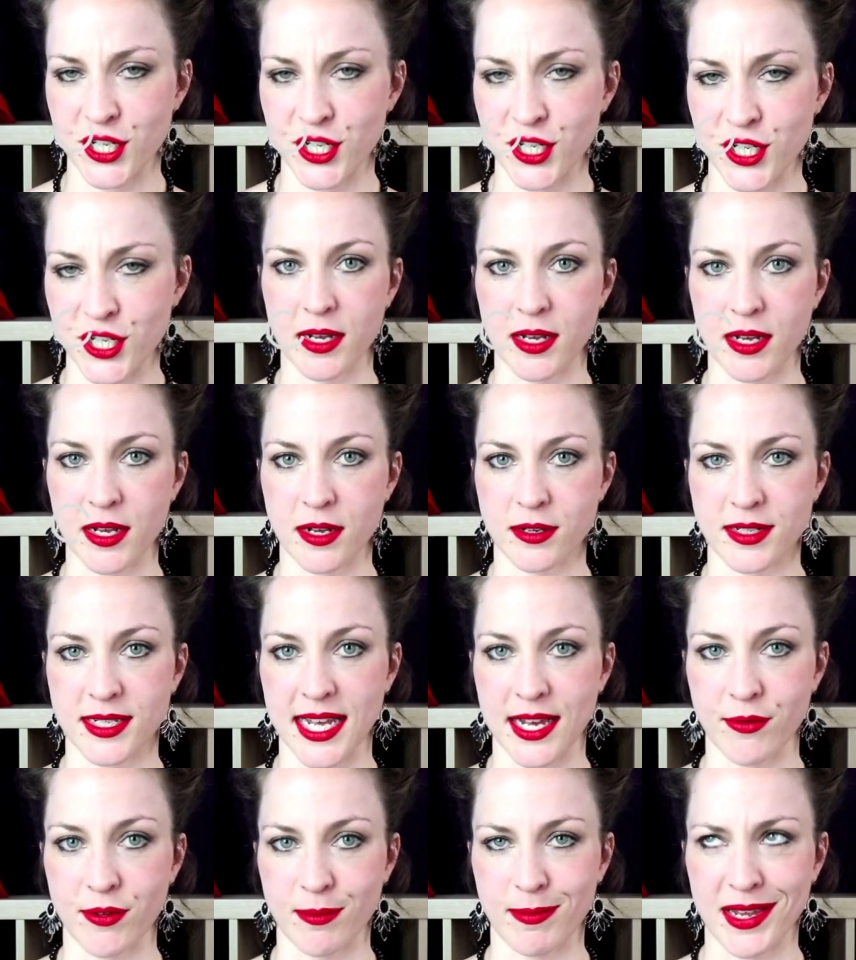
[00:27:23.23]
because that would
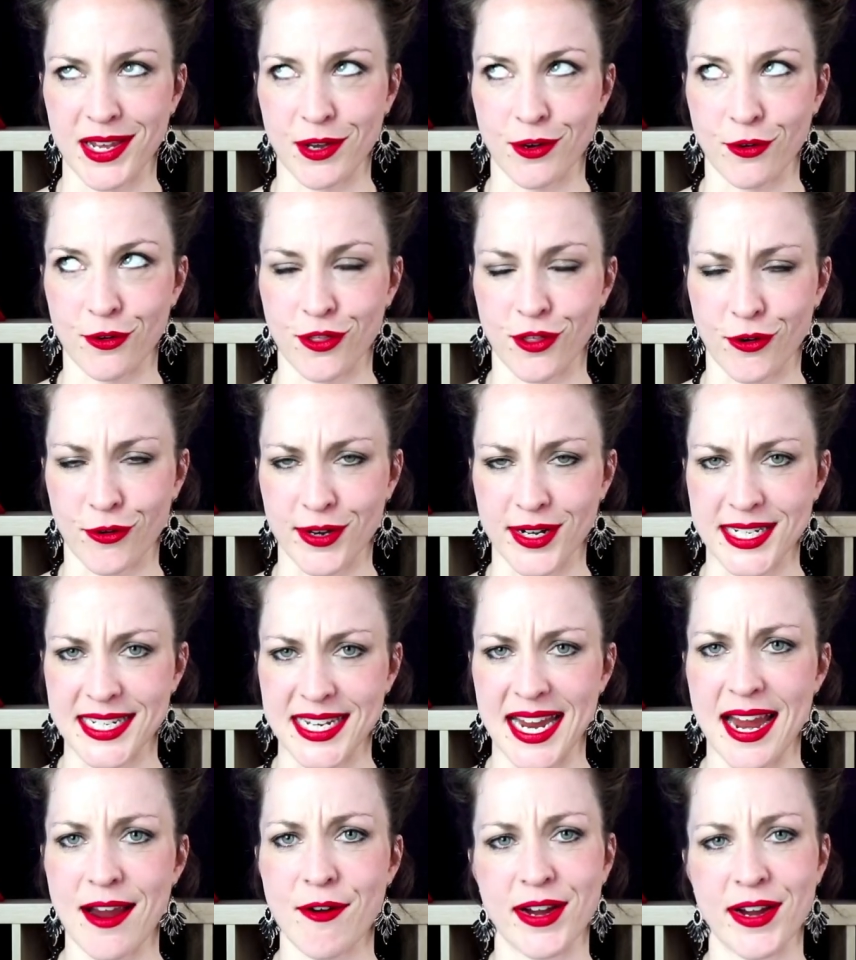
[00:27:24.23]
be
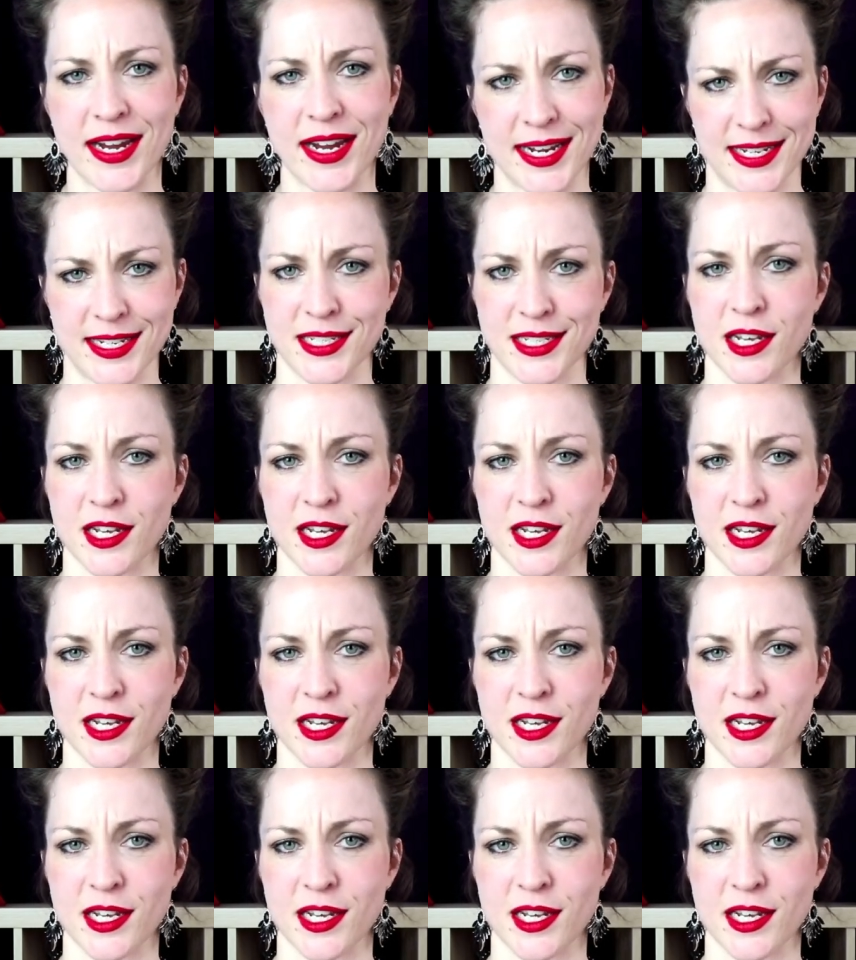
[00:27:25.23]
authoritarianism,